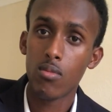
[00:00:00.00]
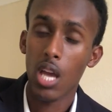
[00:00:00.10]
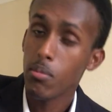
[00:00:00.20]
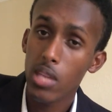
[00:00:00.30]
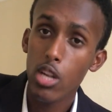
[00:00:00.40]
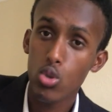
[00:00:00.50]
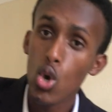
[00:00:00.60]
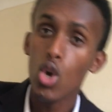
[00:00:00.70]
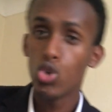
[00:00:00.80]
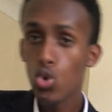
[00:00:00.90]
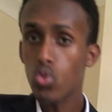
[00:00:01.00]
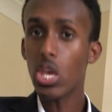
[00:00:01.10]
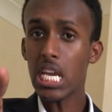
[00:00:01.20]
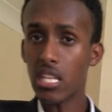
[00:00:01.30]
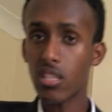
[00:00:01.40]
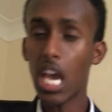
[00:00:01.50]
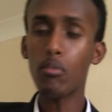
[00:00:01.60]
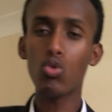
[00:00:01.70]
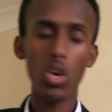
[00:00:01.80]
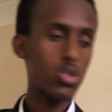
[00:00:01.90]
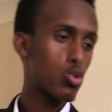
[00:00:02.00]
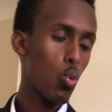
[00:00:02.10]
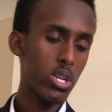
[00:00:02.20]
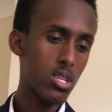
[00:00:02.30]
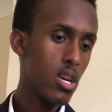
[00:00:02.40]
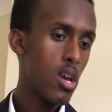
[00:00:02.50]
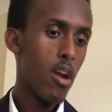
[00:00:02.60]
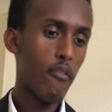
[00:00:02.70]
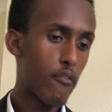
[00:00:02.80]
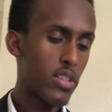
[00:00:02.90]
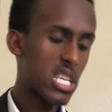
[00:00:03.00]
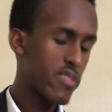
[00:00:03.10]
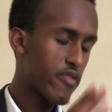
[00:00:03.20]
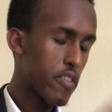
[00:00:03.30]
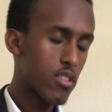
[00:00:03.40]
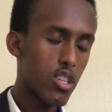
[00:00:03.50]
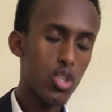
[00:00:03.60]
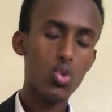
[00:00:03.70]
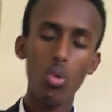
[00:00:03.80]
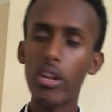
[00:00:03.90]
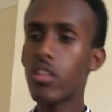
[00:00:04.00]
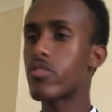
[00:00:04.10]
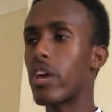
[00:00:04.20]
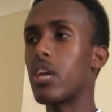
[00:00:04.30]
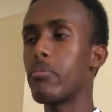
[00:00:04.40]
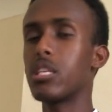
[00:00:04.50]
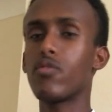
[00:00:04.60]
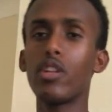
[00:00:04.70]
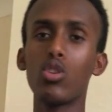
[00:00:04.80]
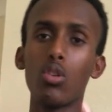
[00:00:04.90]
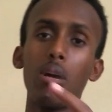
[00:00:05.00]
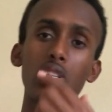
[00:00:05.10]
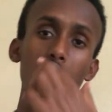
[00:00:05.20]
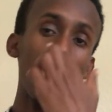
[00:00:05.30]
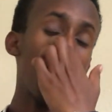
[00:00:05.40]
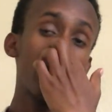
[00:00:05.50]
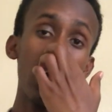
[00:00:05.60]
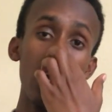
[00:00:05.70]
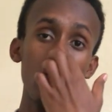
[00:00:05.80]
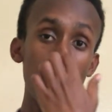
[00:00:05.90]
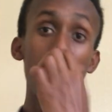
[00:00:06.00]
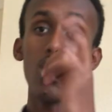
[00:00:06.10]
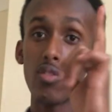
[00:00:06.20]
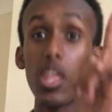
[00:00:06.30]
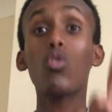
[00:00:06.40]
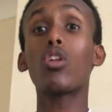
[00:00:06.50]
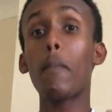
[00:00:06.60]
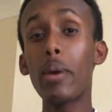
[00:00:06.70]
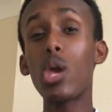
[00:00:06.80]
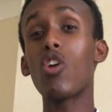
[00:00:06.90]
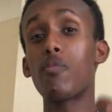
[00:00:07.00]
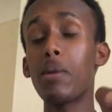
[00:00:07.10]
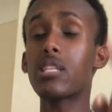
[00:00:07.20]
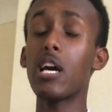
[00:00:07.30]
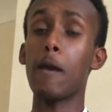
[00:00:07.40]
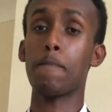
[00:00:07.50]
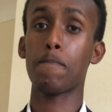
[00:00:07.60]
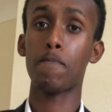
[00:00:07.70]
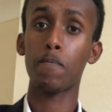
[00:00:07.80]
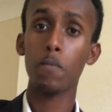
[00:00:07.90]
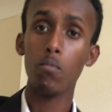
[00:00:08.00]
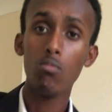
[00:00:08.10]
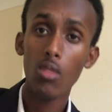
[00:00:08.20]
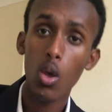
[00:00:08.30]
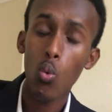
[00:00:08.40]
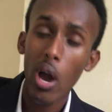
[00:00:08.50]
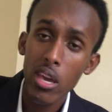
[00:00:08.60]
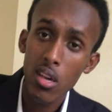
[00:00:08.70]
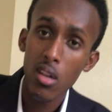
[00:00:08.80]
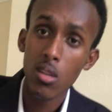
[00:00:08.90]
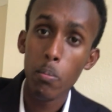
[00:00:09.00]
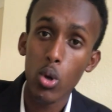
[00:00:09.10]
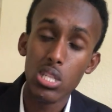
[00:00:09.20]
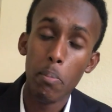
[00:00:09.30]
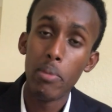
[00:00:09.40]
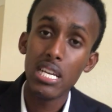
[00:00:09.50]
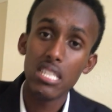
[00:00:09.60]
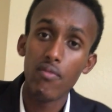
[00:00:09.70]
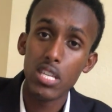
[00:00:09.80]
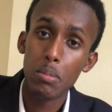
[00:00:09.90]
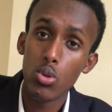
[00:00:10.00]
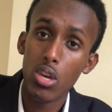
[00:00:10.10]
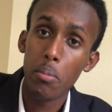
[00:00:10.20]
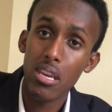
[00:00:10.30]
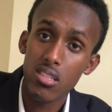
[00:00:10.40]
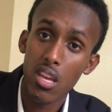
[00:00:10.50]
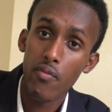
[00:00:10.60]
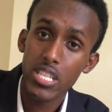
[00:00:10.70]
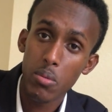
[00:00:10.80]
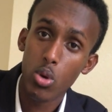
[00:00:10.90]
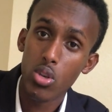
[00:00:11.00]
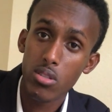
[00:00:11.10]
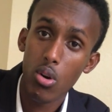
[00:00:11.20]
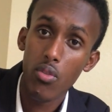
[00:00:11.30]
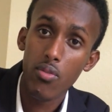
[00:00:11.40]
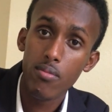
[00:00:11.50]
I'm telling you, taking the time to watch these 15, 20, 30 minutes videos on my channel, I'm telling you, they're gonna pay off big time. Why? Because the biggest investment you can make is the investment on yourself.